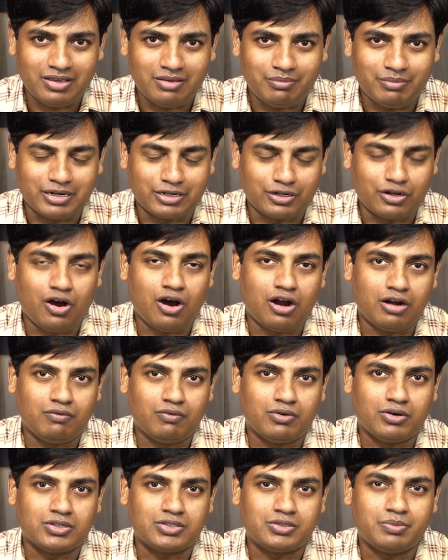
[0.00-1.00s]
But God
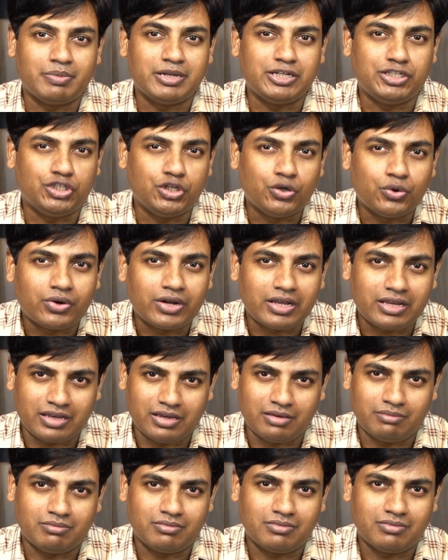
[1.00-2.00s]
was maturing
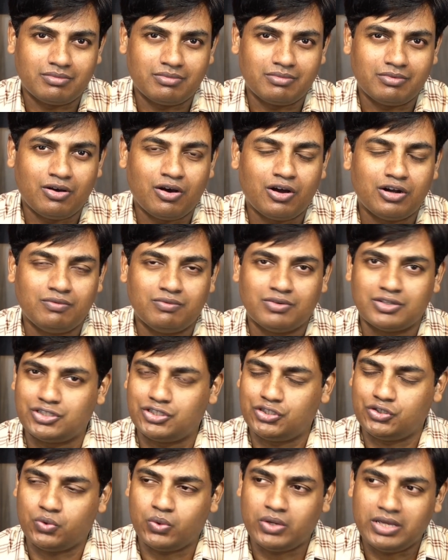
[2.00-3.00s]
him. God was
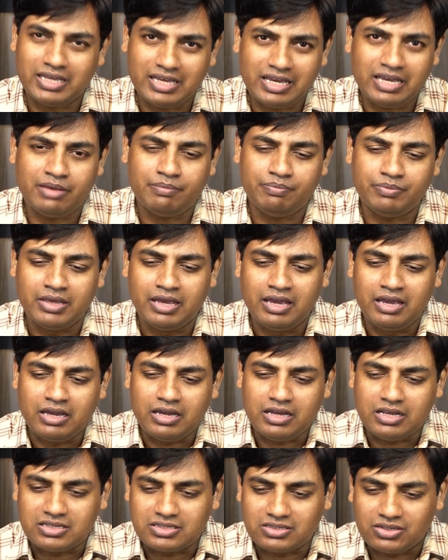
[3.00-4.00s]
showing him
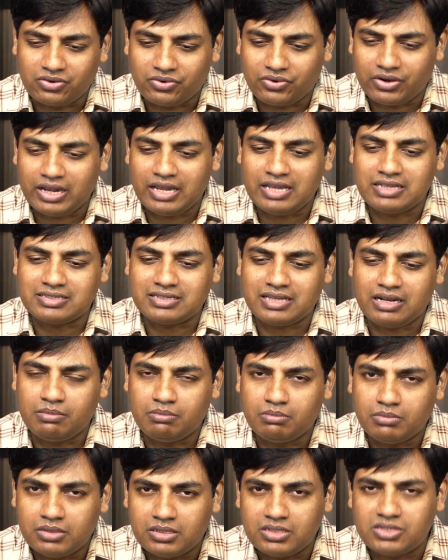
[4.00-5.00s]
His grace and
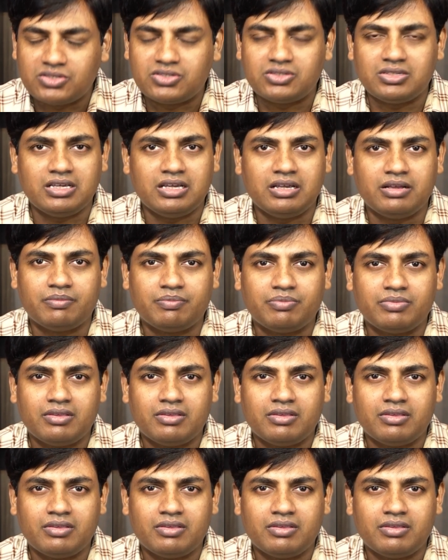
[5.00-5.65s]
mercy.